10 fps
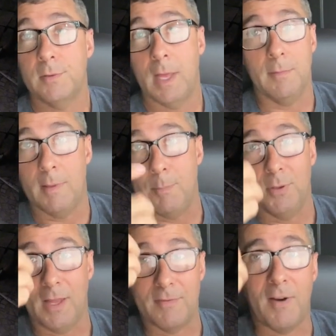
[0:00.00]
They put
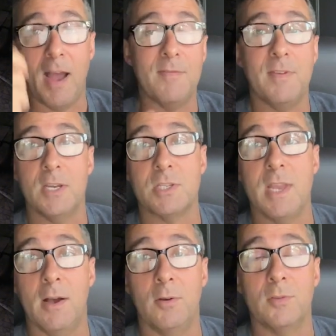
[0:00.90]
like 5 finish
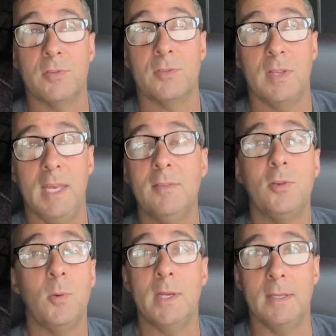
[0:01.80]
nails
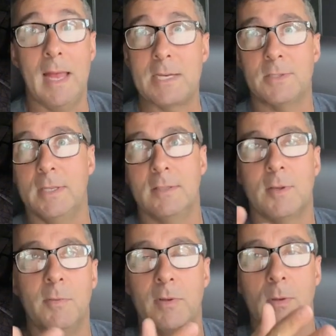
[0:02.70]
into it, and actually
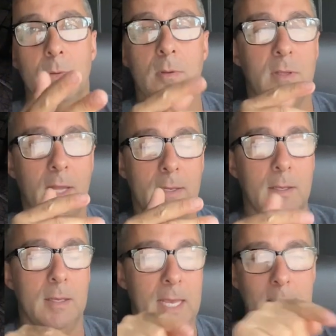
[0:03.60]
some of it like
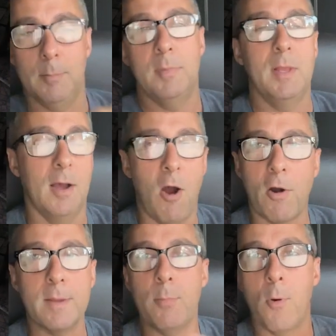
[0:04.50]
hit the
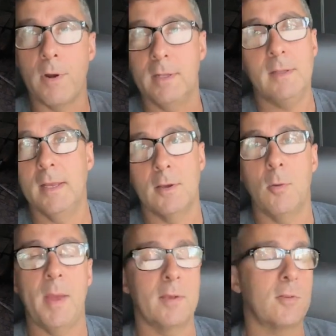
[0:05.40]
hardy board and didn't go
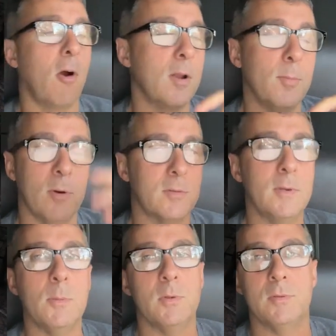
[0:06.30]
past the hardy board. So
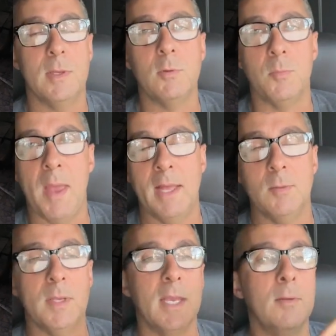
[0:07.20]
it was bad to
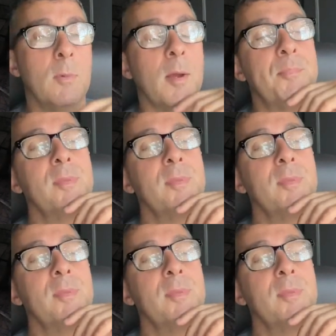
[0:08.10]
begin with.